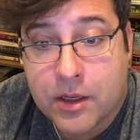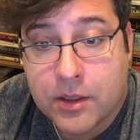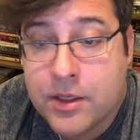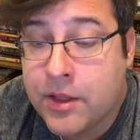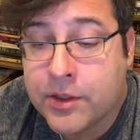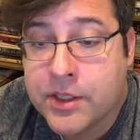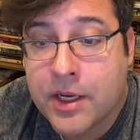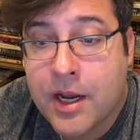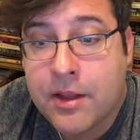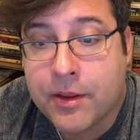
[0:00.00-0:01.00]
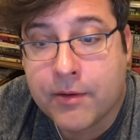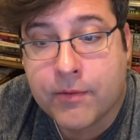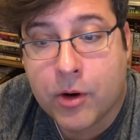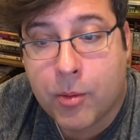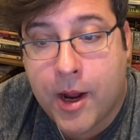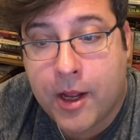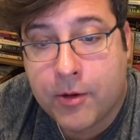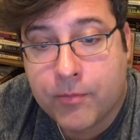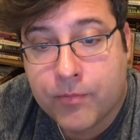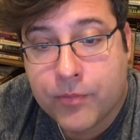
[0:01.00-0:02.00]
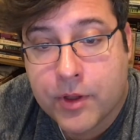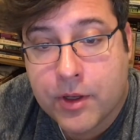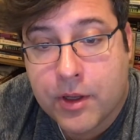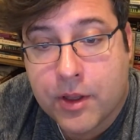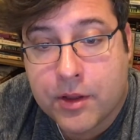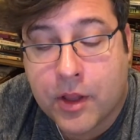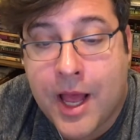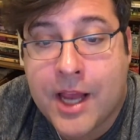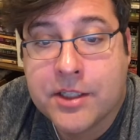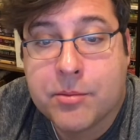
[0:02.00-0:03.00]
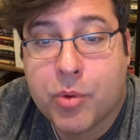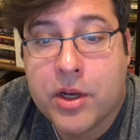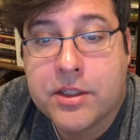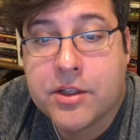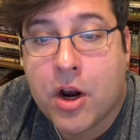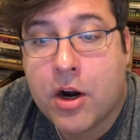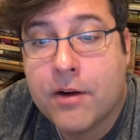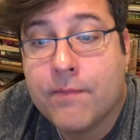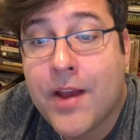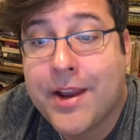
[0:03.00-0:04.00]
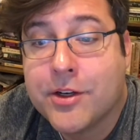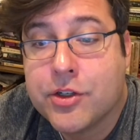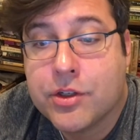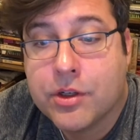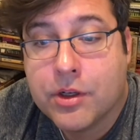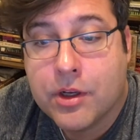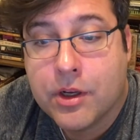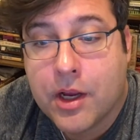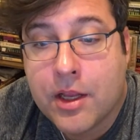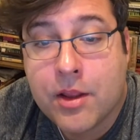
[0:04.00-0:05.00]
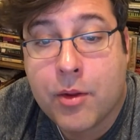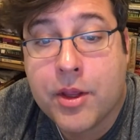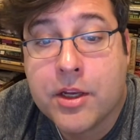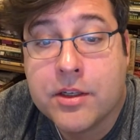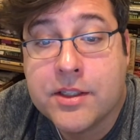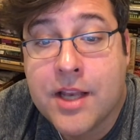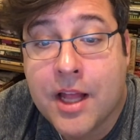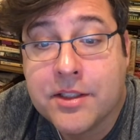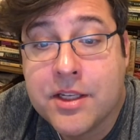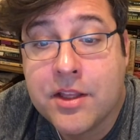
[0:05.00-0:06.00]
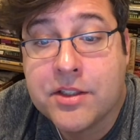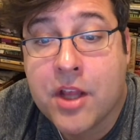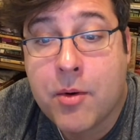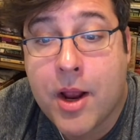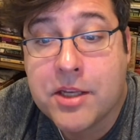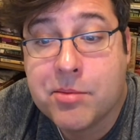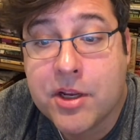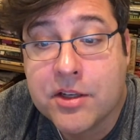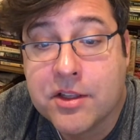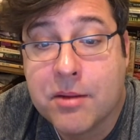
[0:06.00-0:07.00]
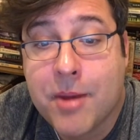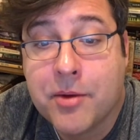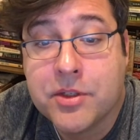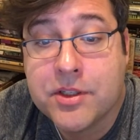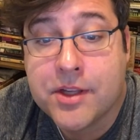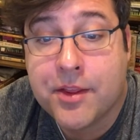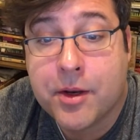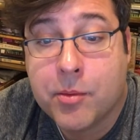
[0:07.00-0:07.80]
Neither said anything for a while. The last bright star had vanished, and though they could not see the sunrise because of the mountains on their